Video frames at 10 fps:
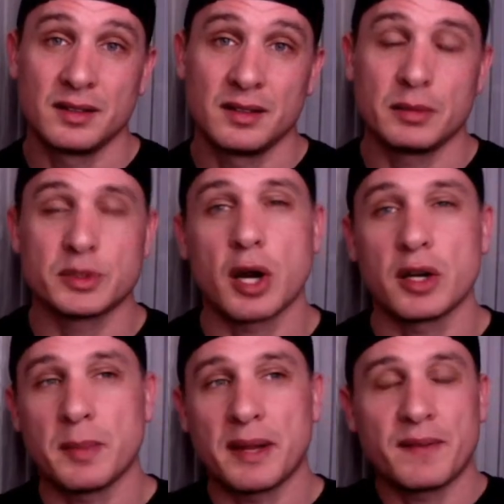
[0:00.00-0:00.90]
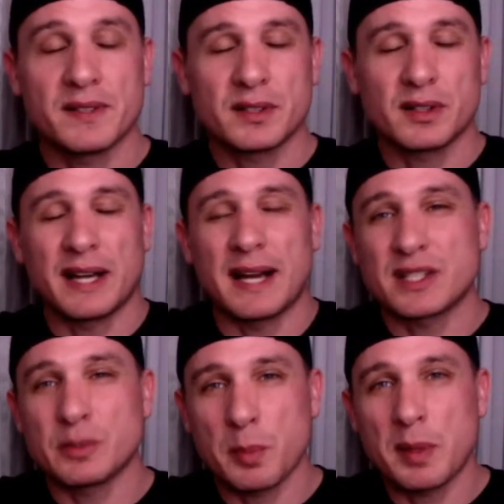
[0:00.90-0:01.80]
It was hard to make physical
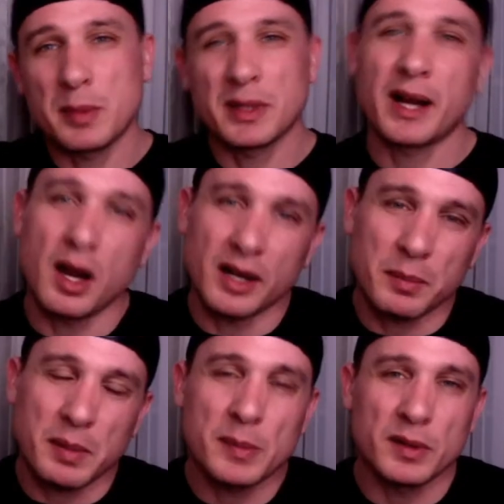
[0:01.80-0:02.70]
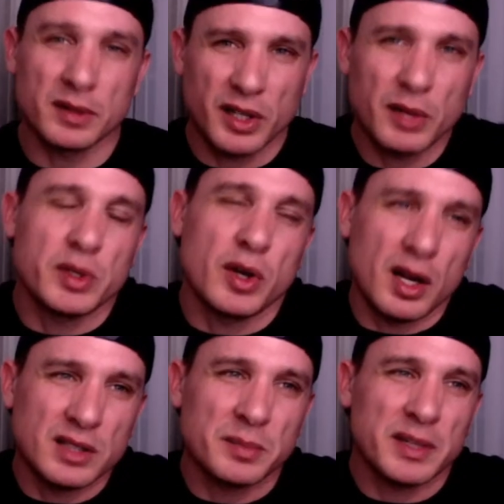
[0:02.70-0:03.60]
connection with people, like hugging people. And you know, when you
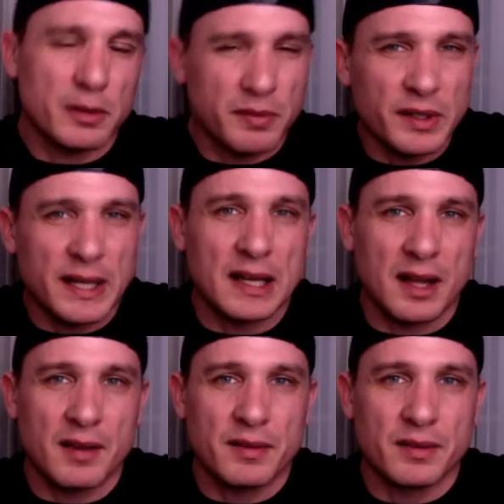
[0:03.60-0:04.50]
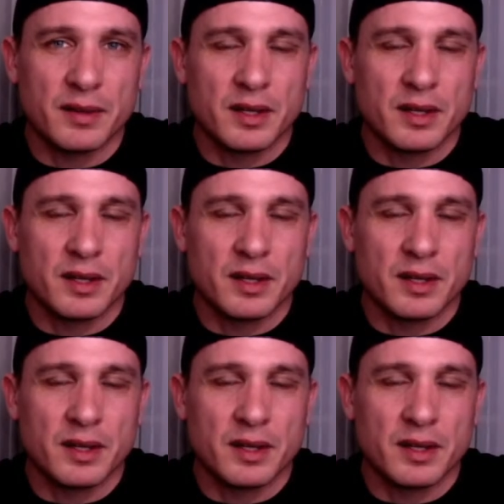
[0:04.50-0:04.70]
hug somebody, you feel that love.